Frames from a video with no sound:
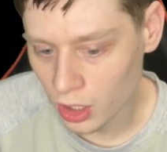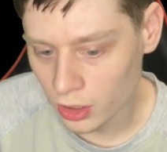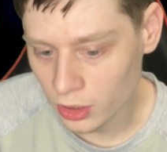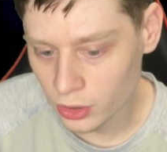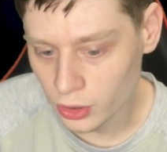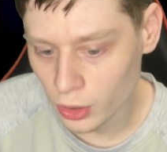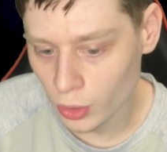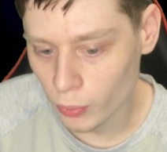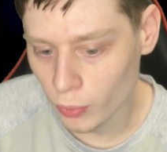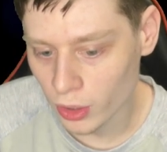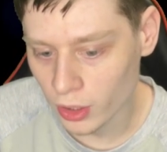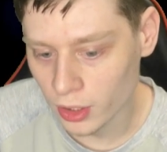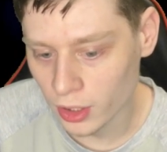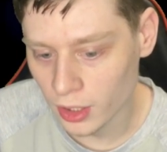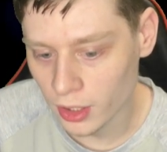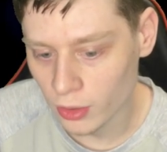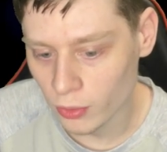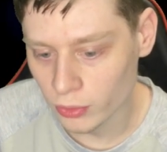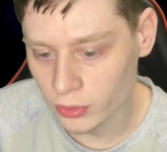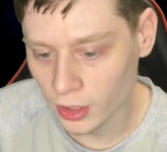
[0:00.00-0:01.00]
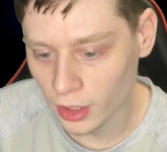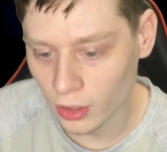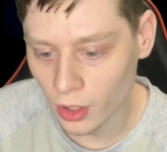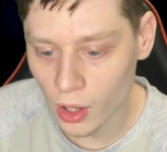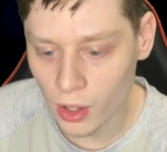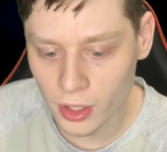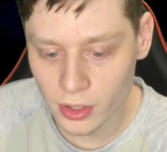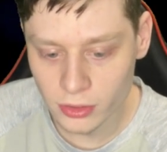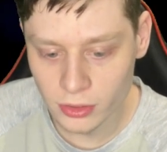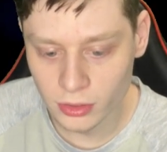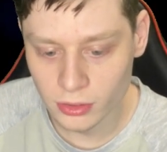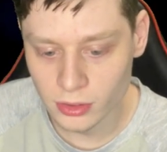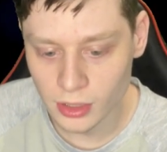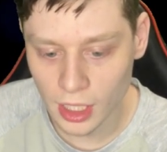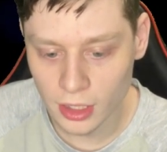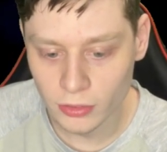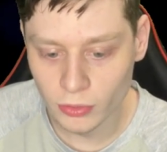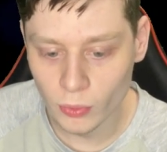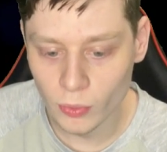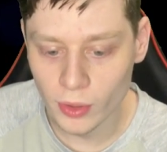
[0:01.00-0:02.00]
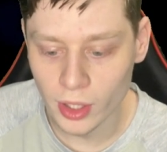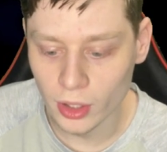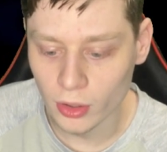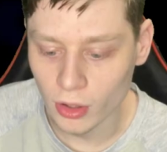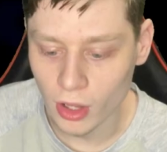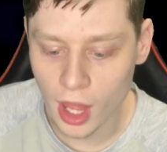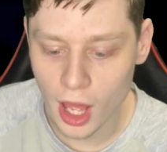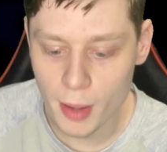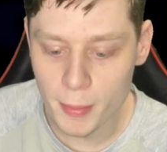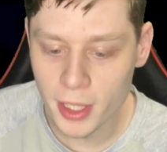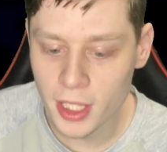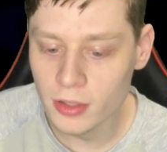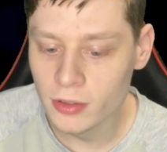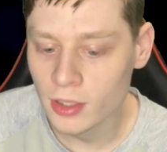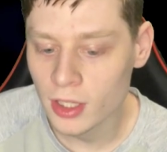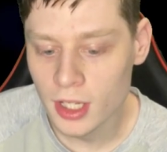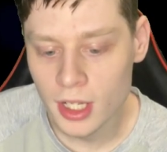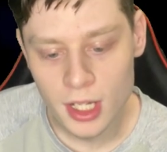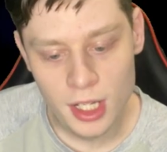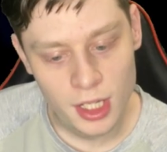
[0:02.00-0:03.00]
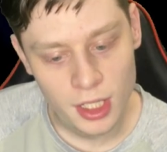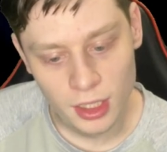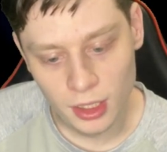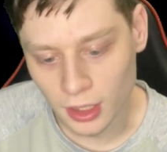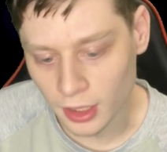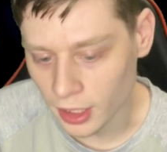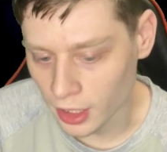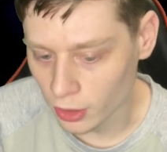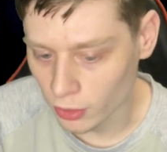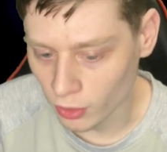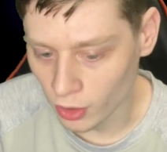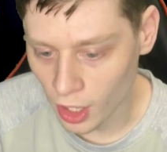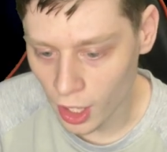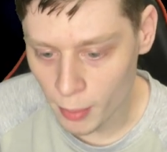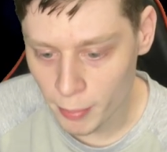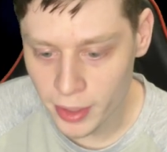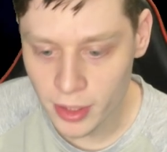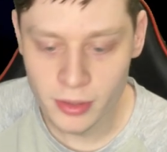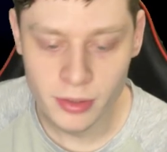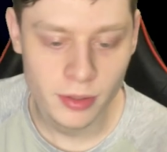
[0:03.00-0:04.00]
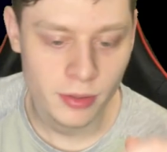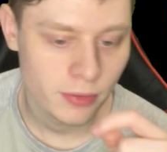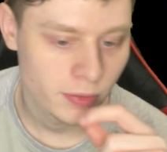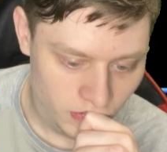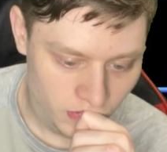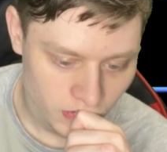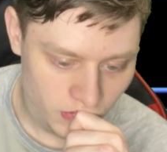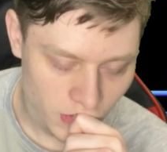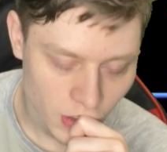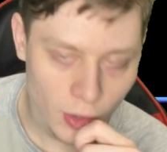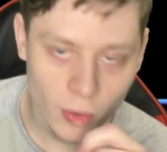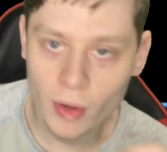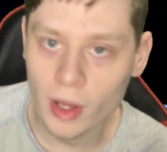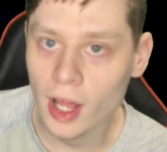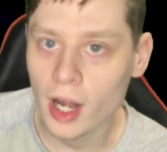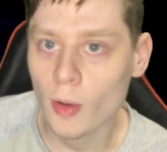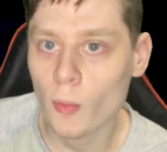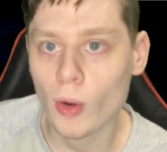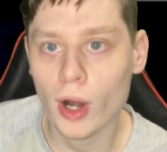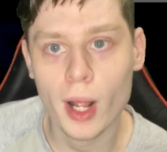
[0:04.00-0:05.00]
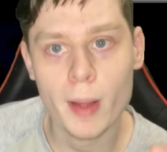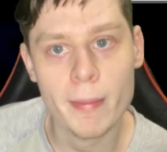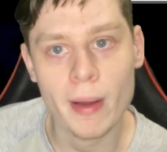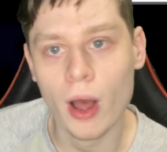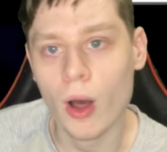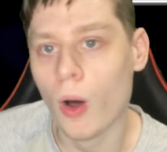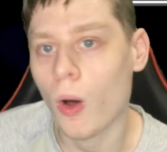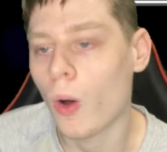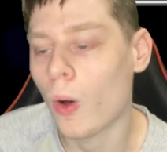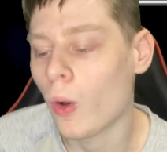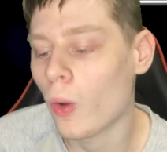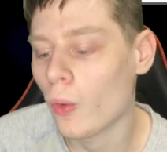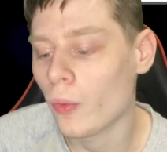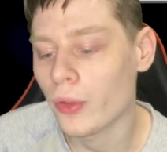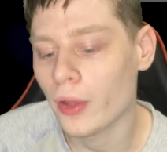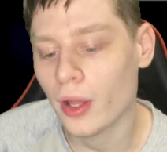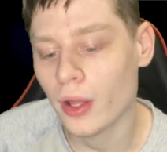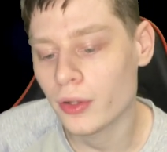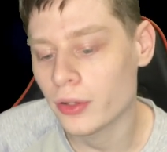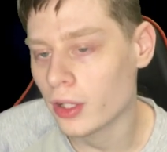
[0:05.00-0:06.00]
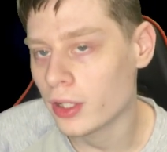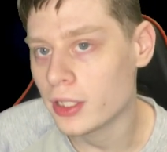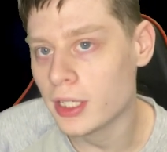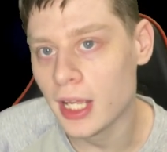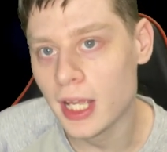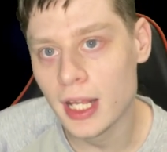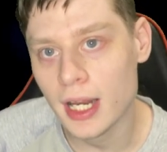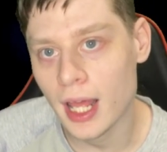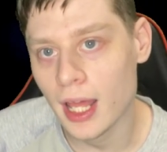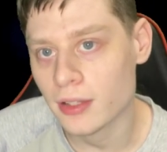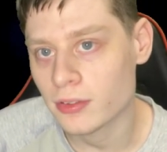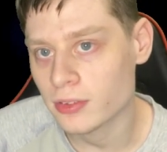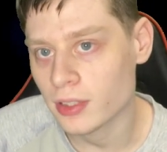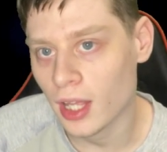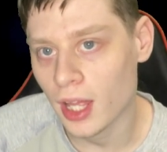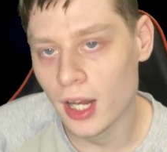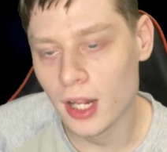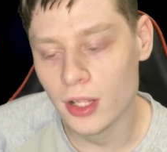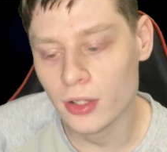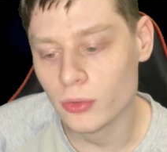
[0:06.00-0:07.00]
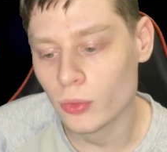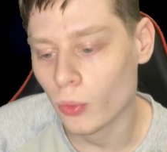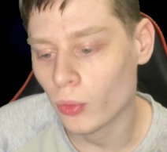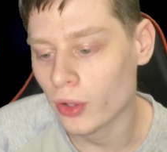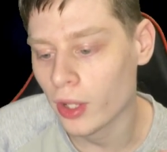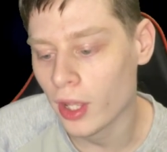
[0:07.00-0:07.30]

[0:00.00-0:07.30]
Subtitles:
you want to click, it'll say login successful, enter lobbies. Click enter lobbies. You don't got to worry about all the DNS settings or the